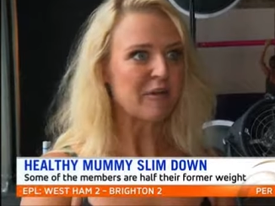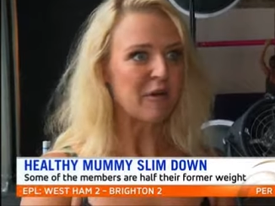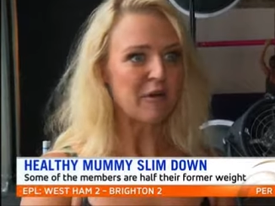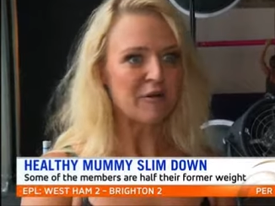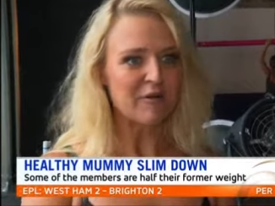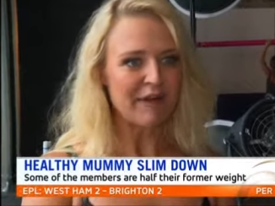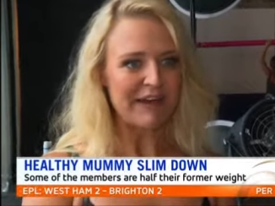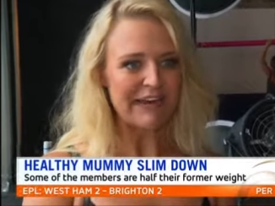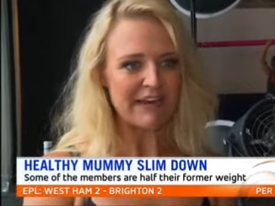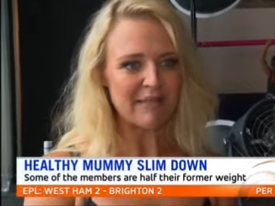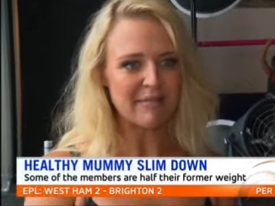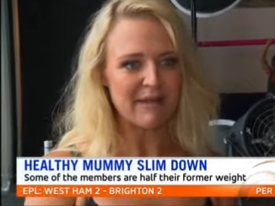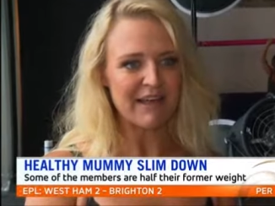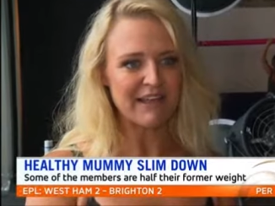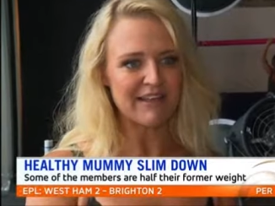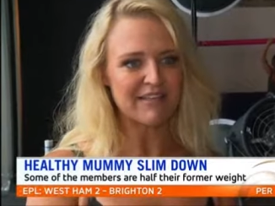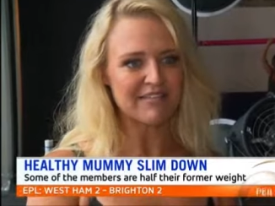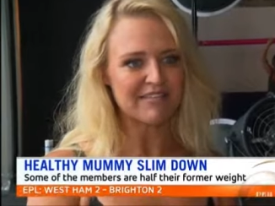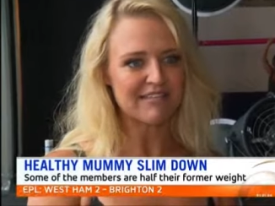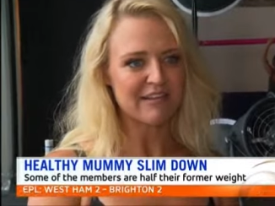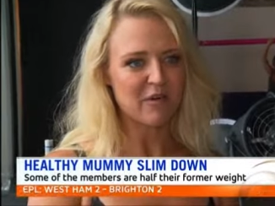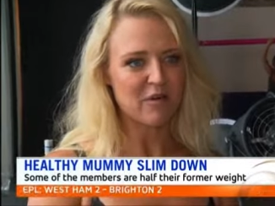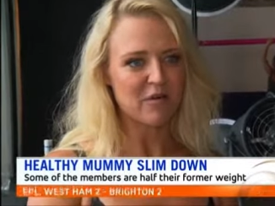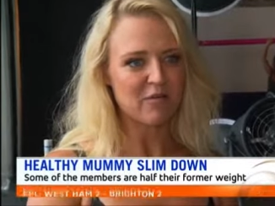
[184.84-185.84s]
not great about
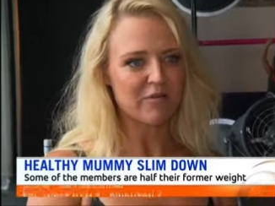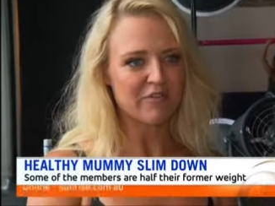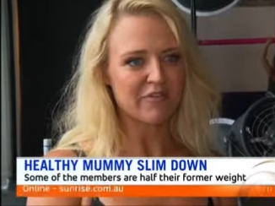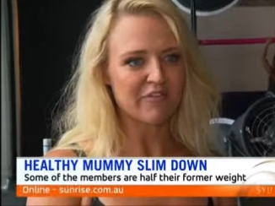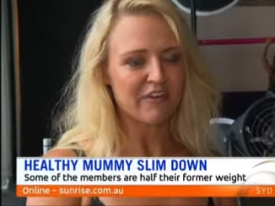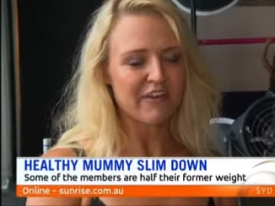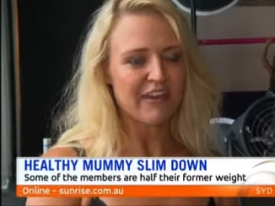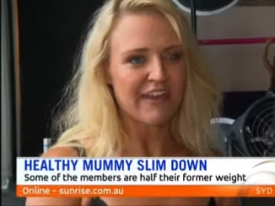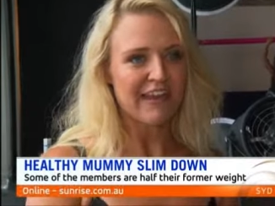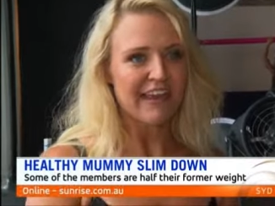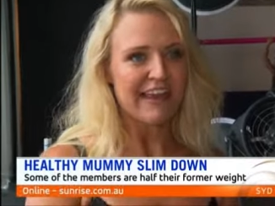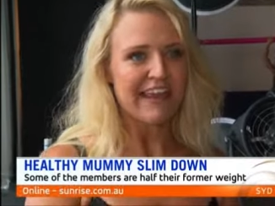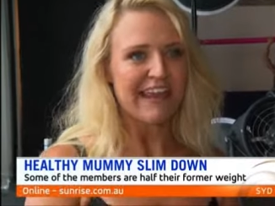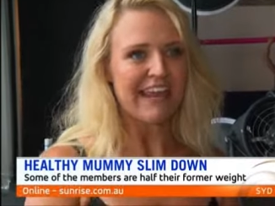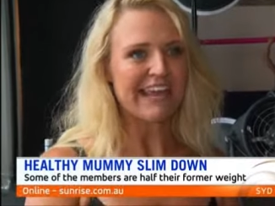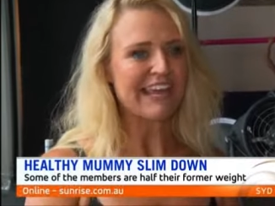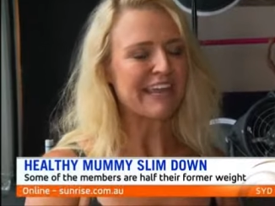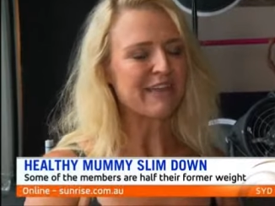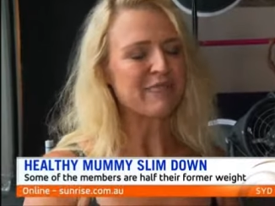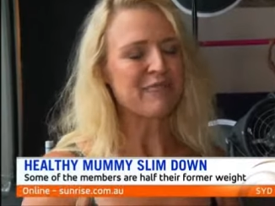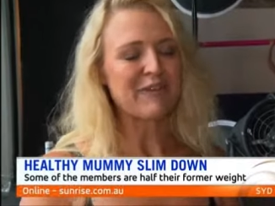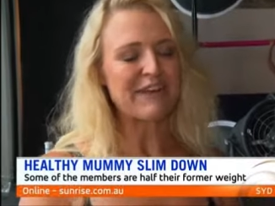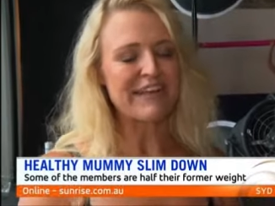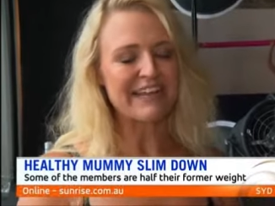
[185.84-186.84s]
yourself, it
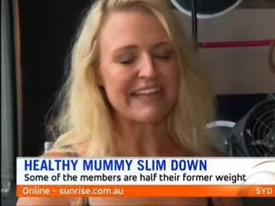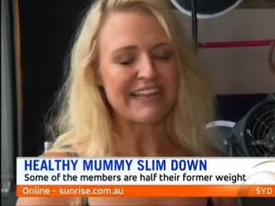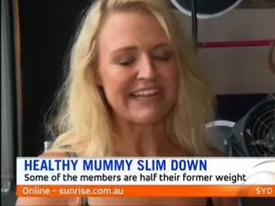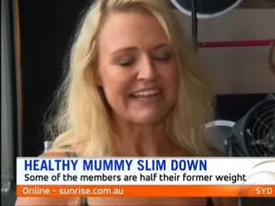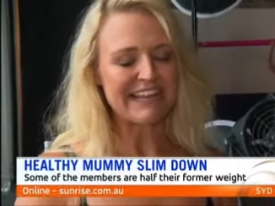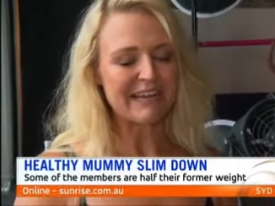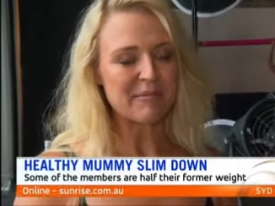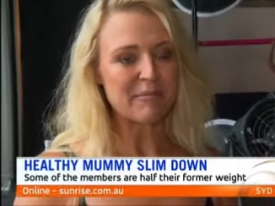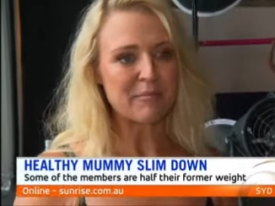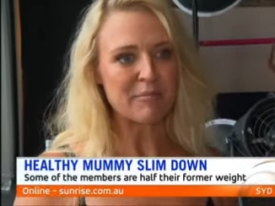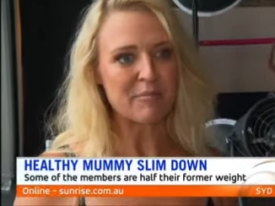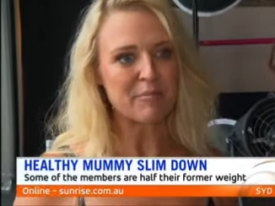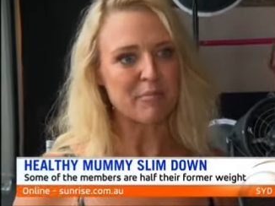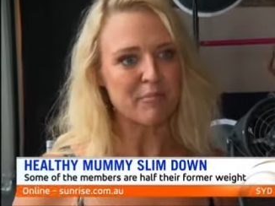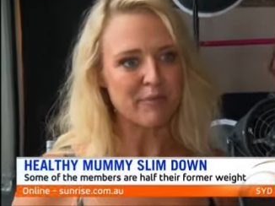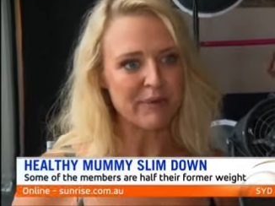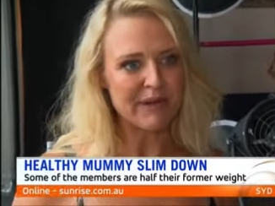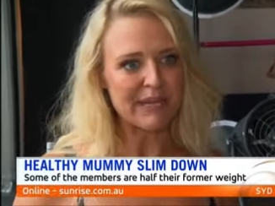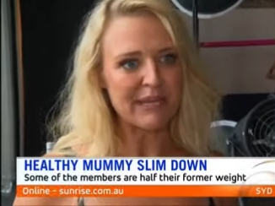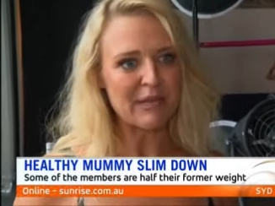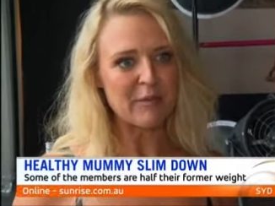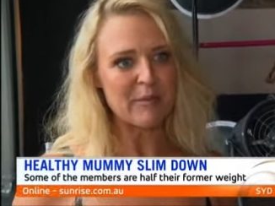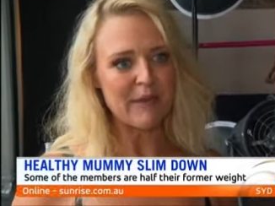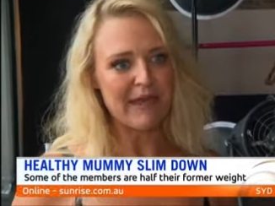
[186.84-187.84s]
can really
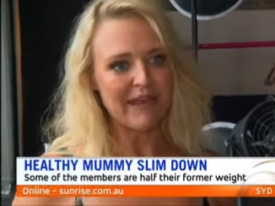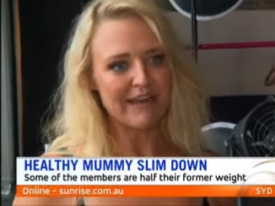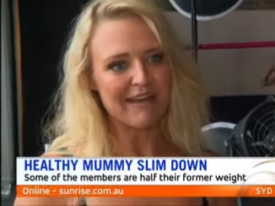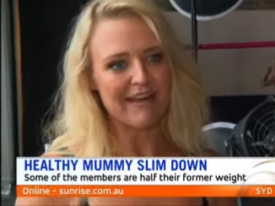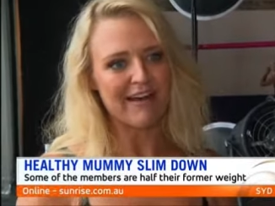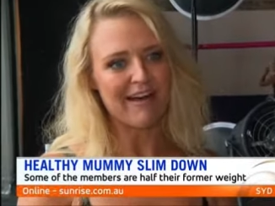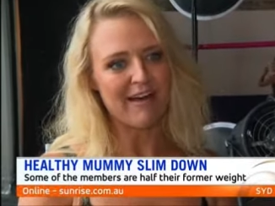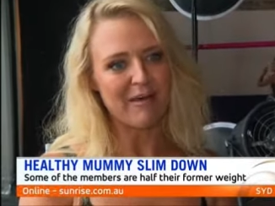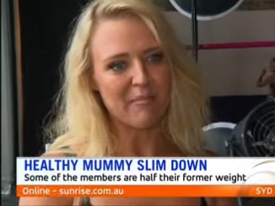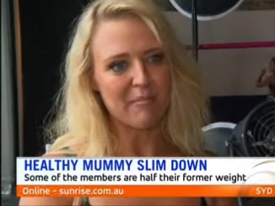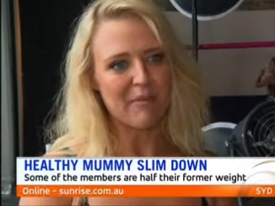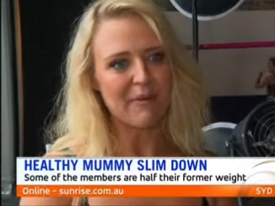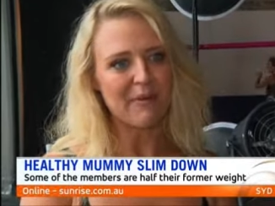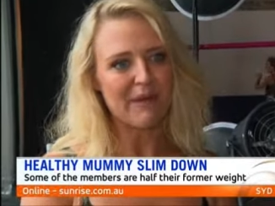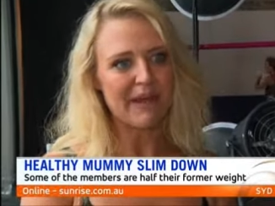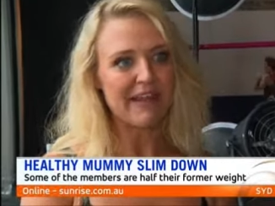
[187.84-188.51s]
bring you back up,